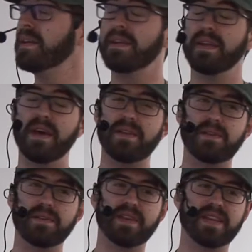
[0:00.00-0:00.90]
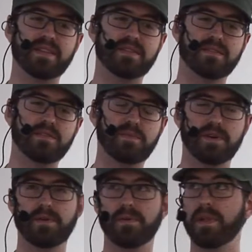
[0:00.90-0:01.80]
Another thing that's
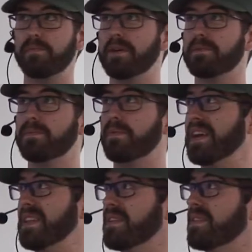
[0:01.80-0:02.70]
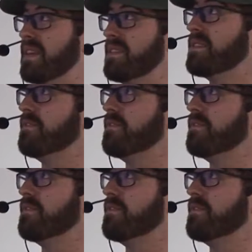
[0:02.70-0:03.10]
super cool about writing tests